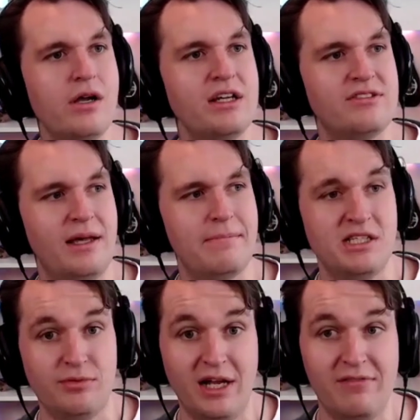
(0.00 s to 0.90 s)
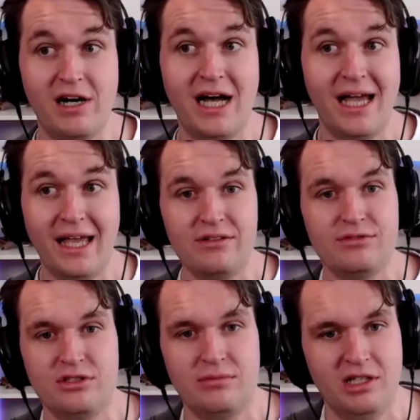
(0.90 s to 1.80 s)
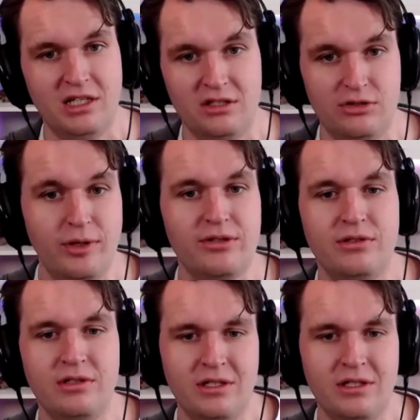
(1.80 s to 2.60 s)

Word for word: okay so that means whenever i answer someone on twitter